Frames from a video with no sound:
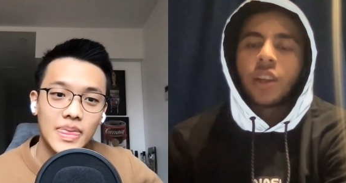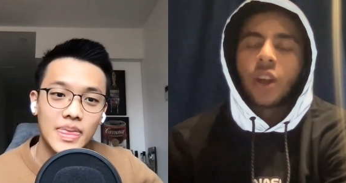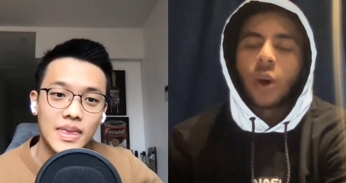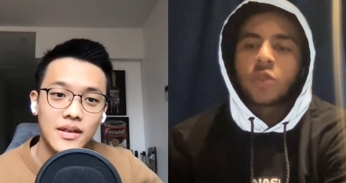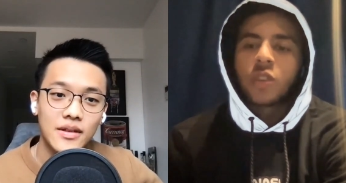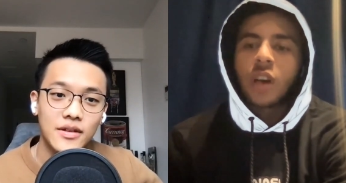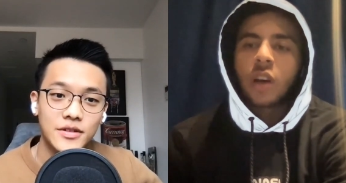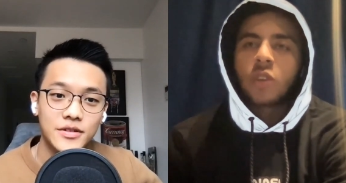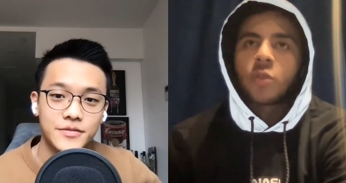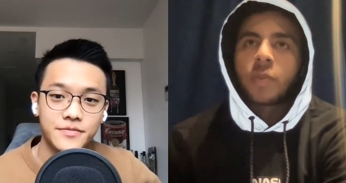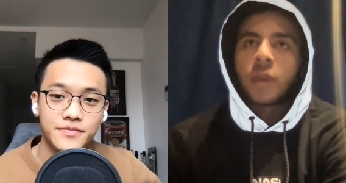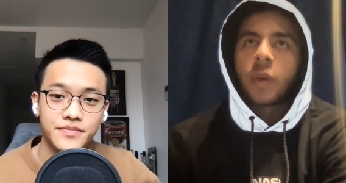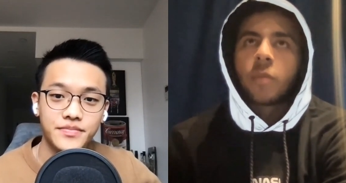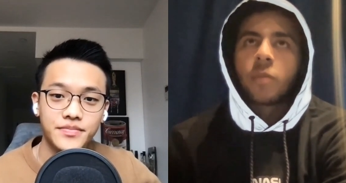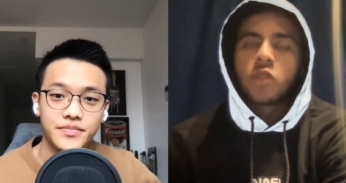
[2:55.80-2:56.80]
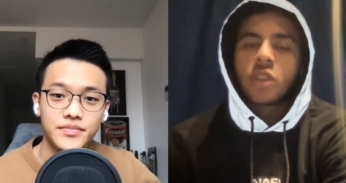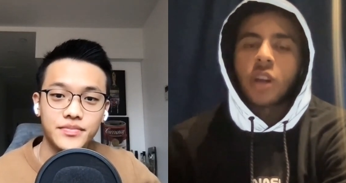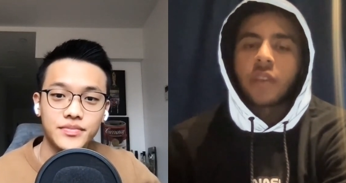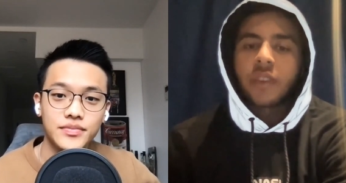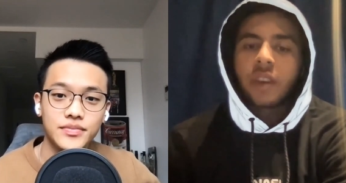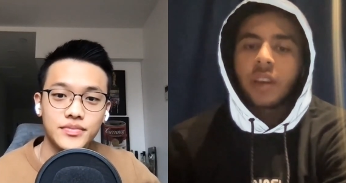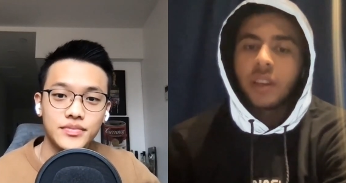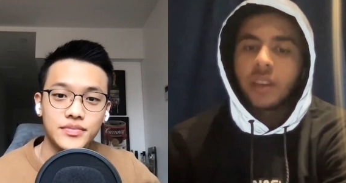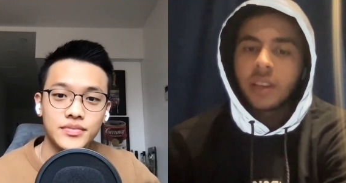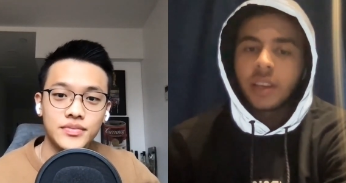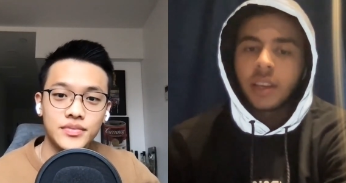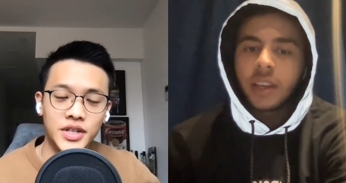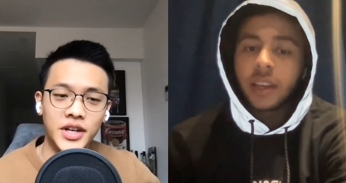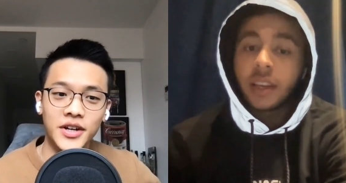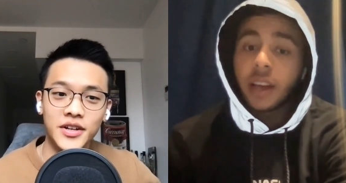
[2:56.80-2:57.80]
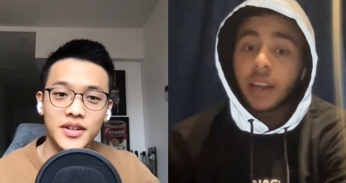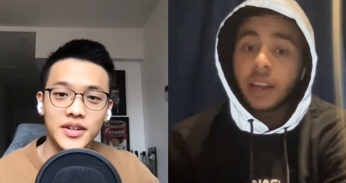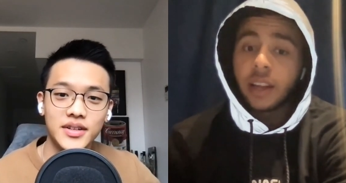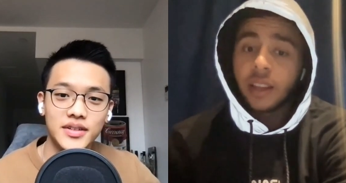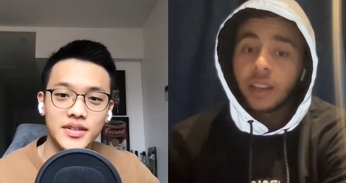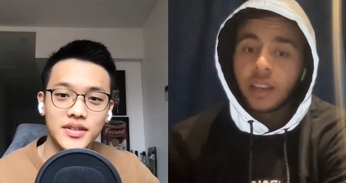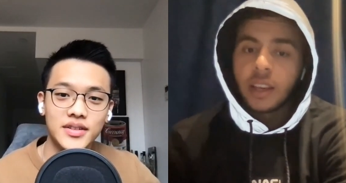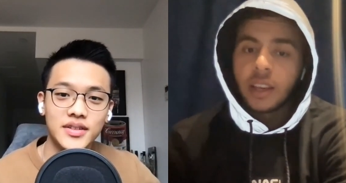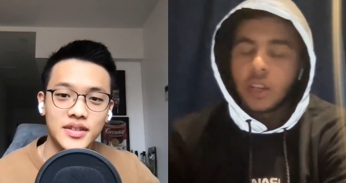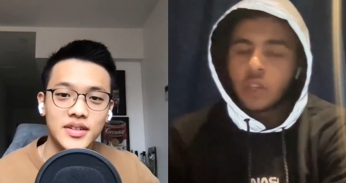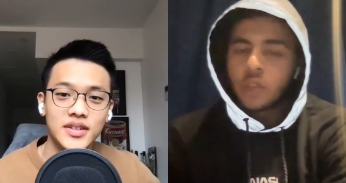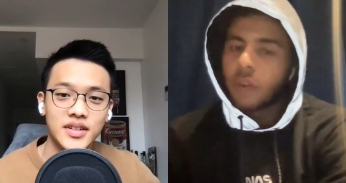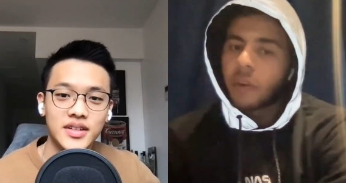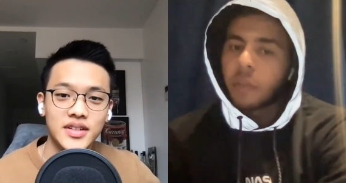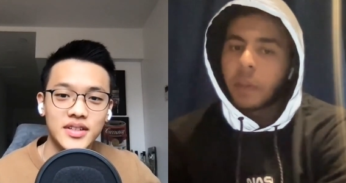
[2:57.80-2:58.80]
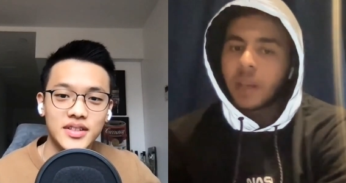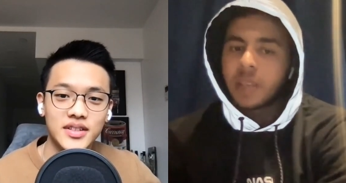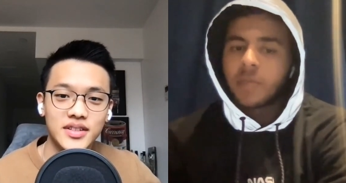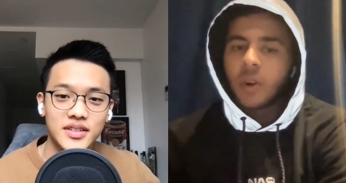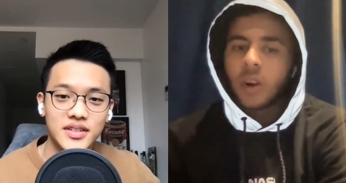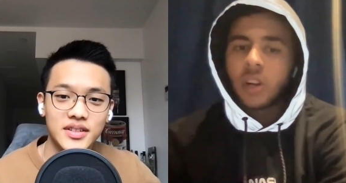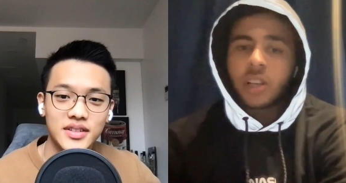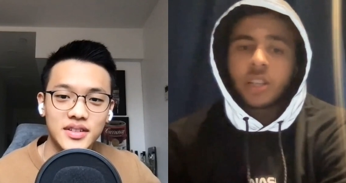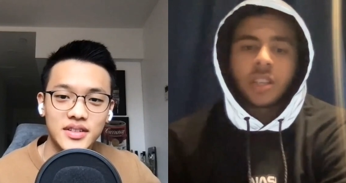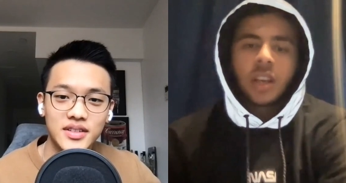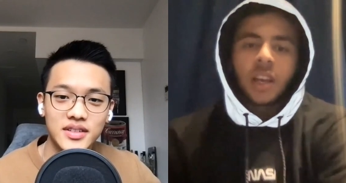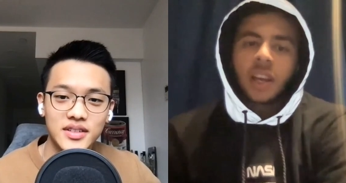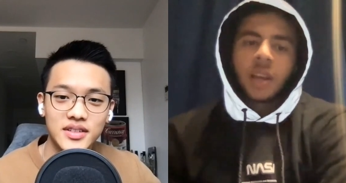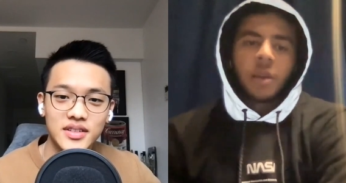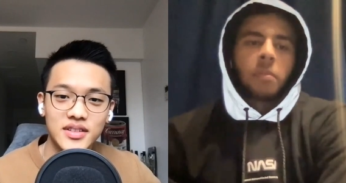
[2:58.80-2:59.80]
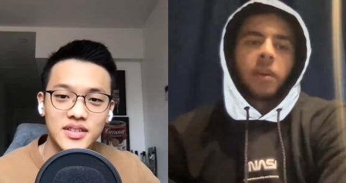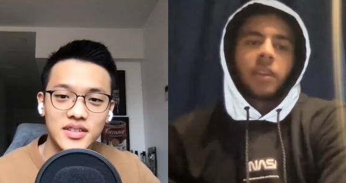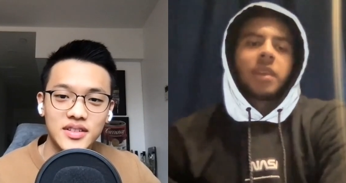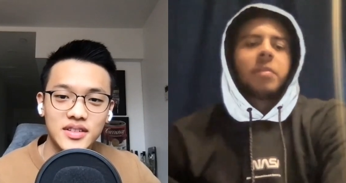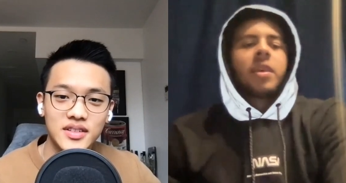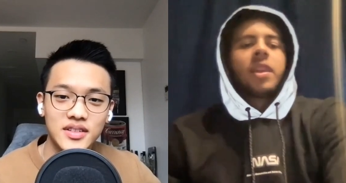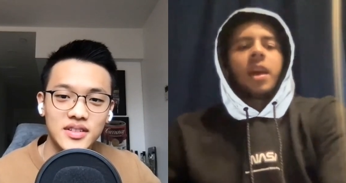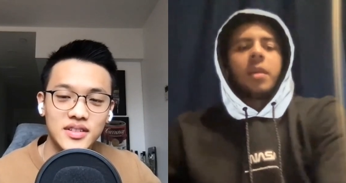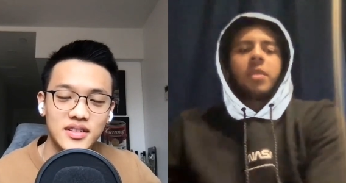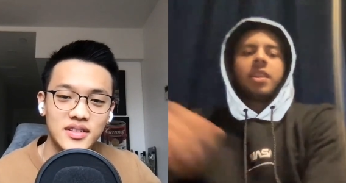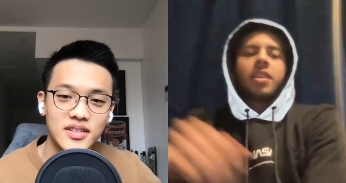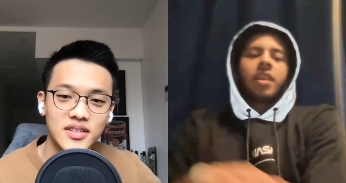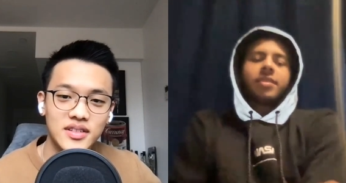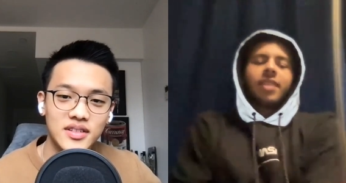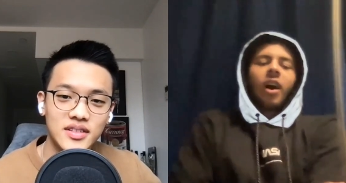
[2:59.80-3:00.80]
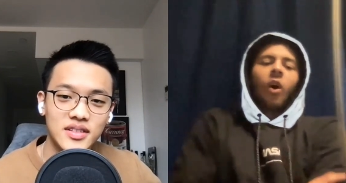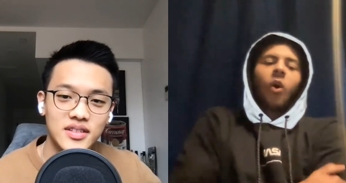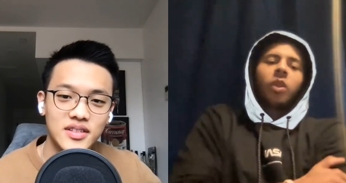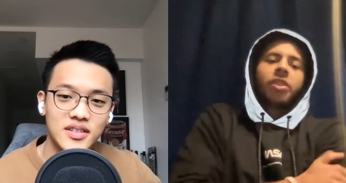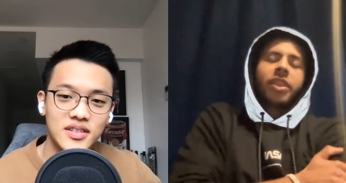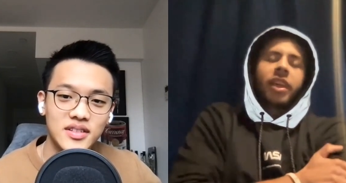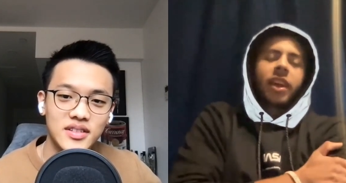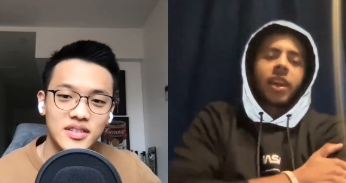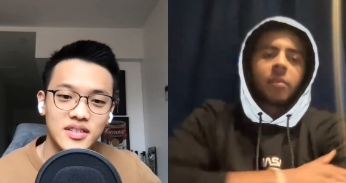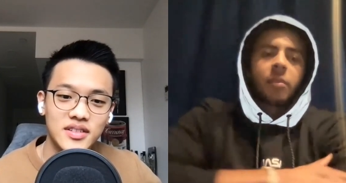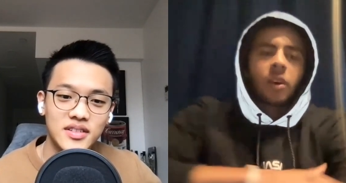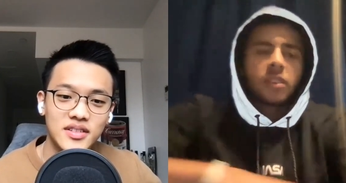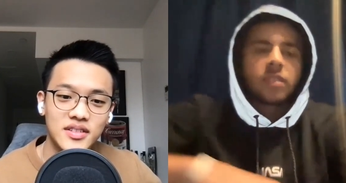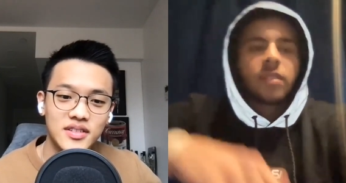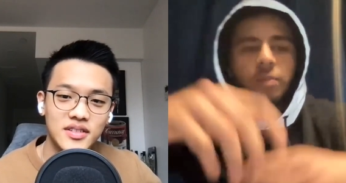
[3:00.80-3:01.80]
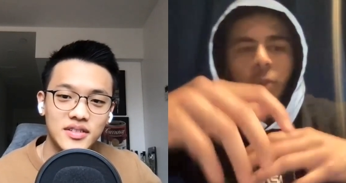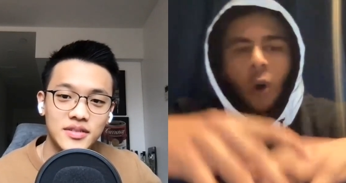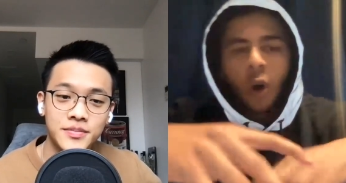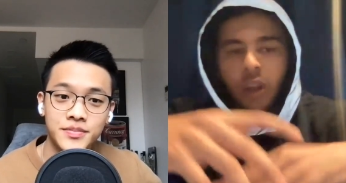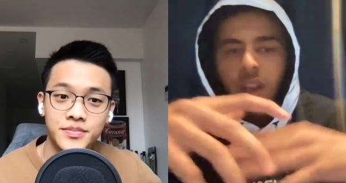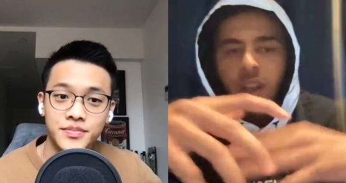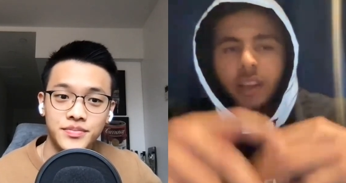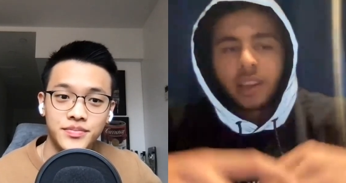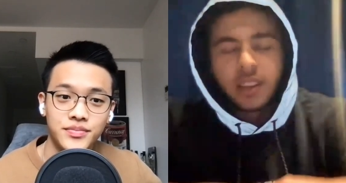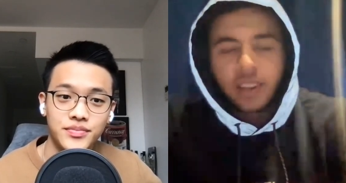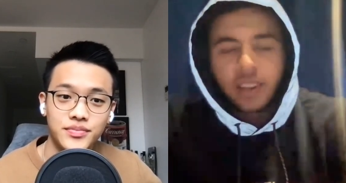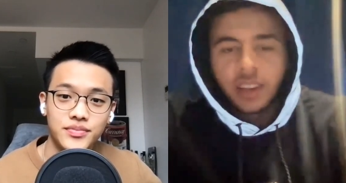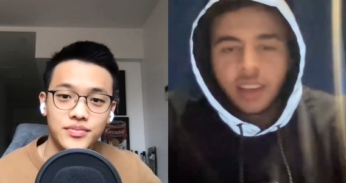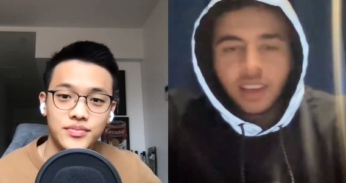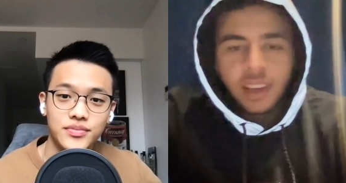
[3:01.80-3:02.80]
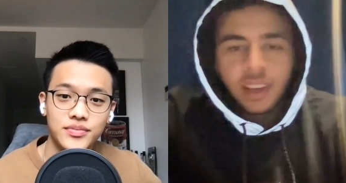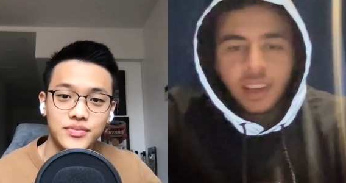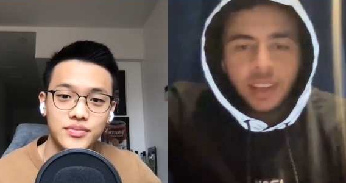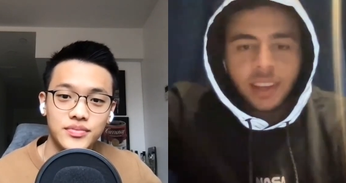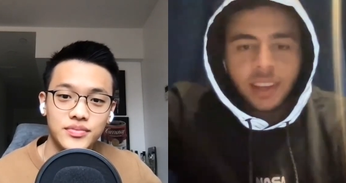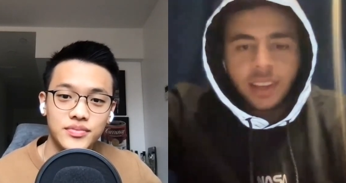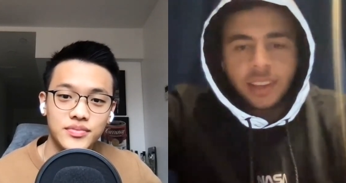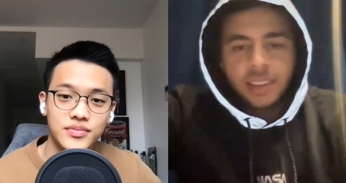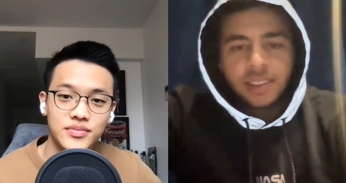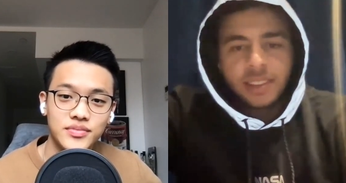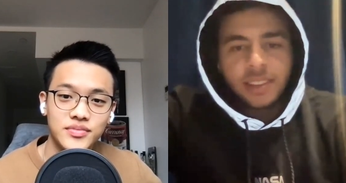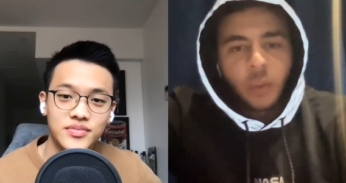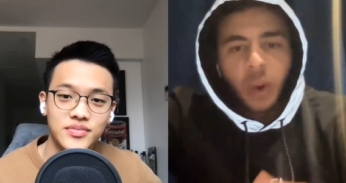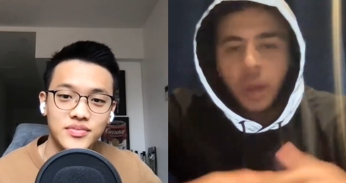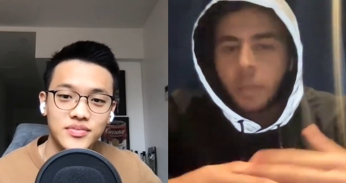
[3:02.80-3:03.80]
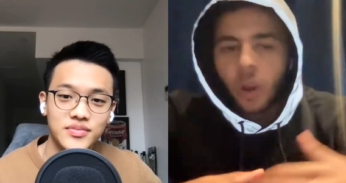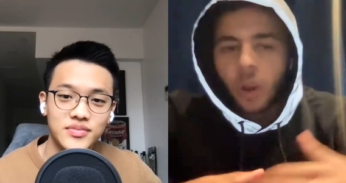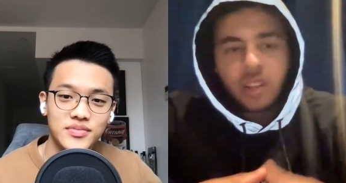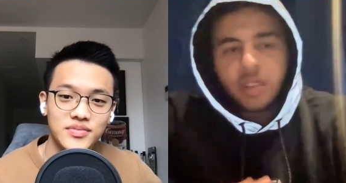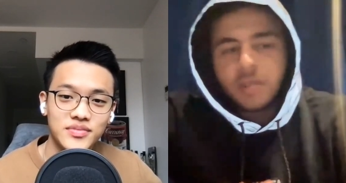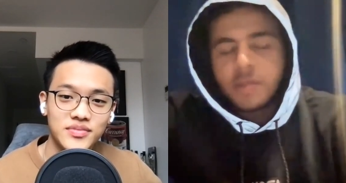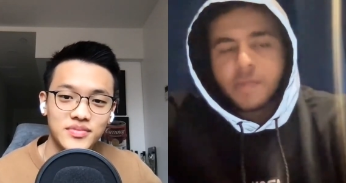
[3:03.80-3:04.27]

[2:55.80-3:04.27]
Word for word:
Speaker 1: knows how to play with Mustafa. Yeah. Kinda. So if he pass Marche, but I mean, I mean that the whole thing about Paul and the way Paul